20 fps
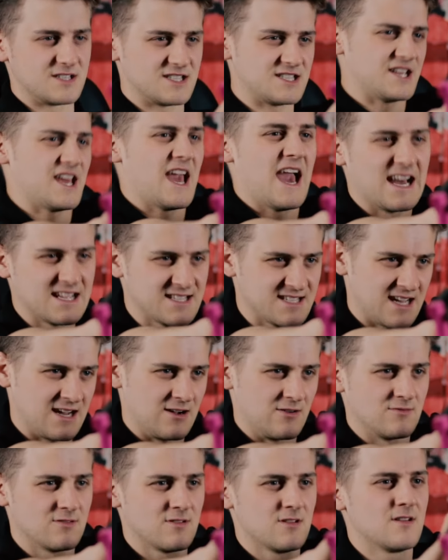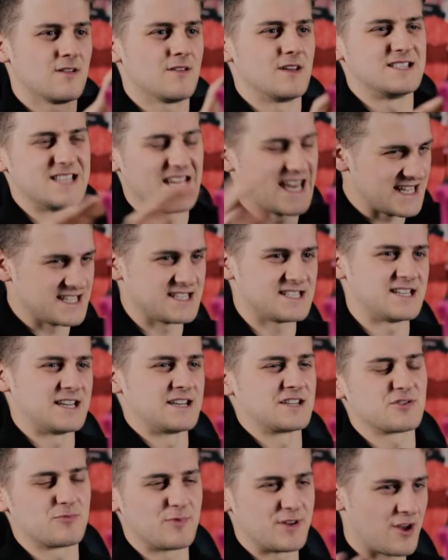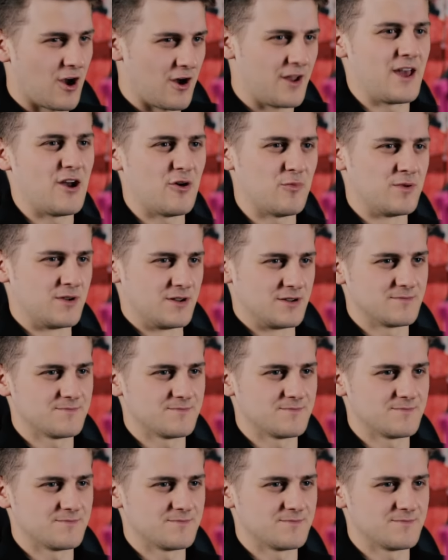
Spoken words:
You stick your hands out. It's instinct, we can't help